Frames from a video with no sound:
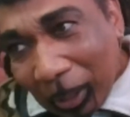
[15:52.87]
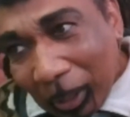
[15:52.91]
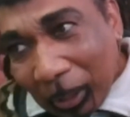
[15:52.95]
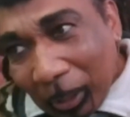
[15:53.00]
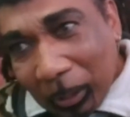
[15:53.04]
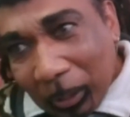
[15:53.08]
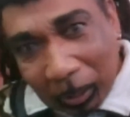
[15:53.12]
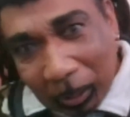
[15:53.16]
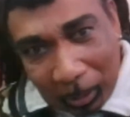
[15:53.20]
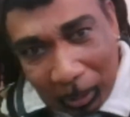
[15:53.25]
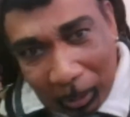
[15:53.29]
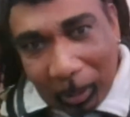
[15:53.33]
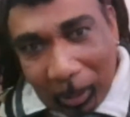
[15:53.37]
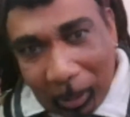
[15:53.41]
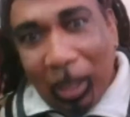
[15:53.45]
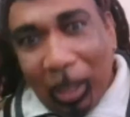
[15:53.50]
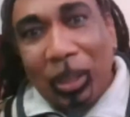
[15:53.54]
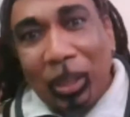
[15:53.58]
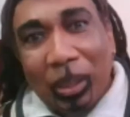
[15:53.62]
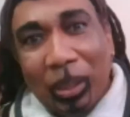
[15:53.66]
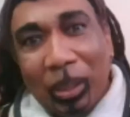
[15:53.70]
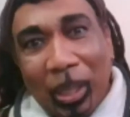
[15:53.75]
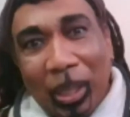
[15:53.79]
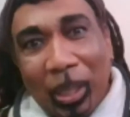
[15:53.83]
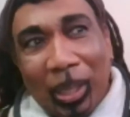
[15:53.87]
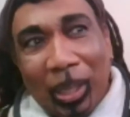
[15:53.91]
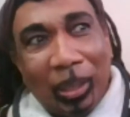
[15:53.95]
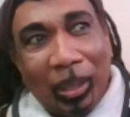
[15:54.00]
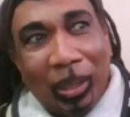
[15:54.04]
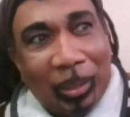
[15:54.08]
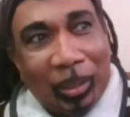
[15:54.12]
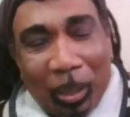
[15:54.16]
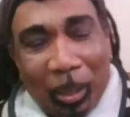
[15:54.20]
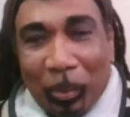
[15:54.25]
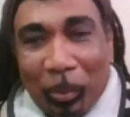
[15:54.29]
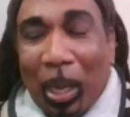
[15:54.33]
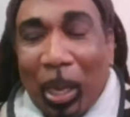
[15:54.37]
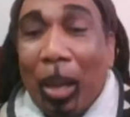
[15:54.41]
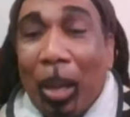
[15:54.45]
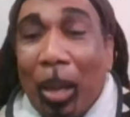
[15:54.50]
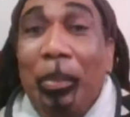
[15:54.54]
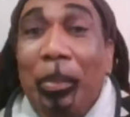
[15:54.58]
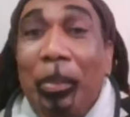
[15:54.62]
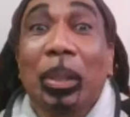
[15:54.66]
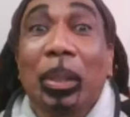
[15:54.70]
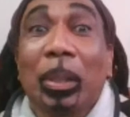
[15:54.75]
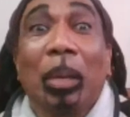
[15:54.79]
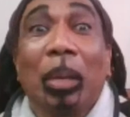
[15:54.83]
She said, yes, darling. That was, I
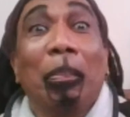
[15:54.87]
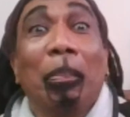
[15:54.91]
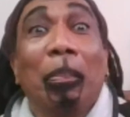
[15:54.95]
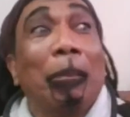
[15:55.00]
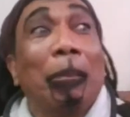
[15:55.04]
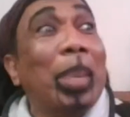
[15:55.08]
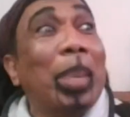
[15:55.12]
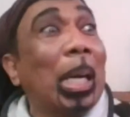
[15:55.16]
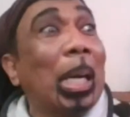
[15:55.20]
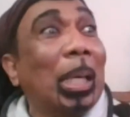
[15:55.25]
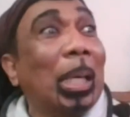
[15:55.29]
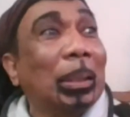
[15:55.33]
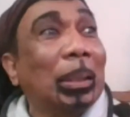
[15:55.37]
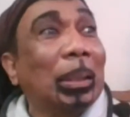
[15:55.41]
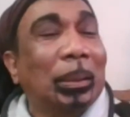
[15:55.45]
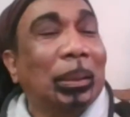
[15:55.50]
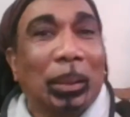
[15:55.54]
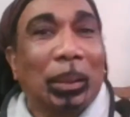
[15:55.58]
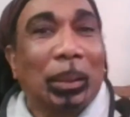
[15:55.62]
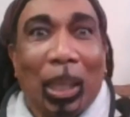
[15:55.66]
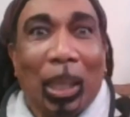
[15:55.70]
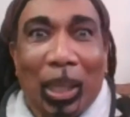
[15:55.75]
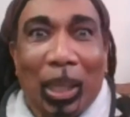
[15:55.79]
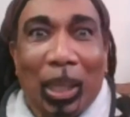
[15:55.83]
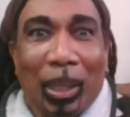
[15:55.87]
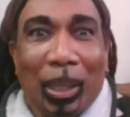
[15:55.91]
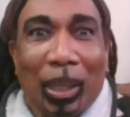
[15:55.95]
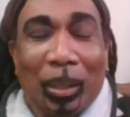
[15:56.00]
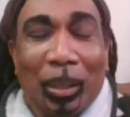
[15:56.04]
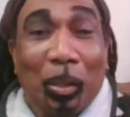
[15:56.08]
say, box side.